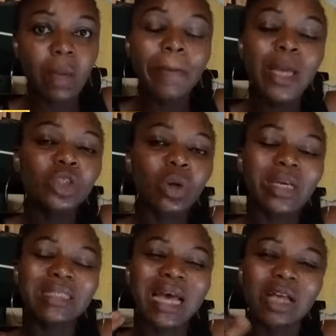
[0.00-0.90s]
Make sure
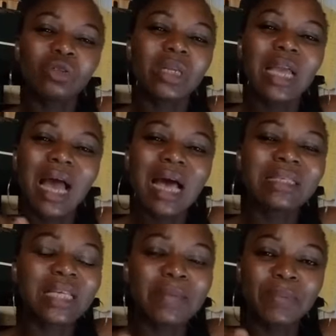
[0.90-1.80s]
it actually
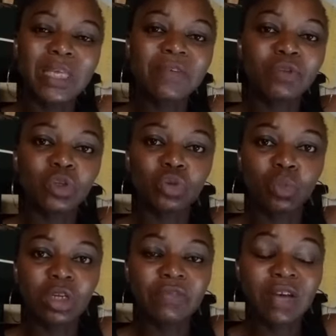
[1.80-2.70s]
has a behavior to
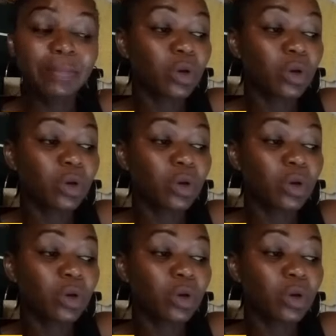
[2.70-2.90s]
modify,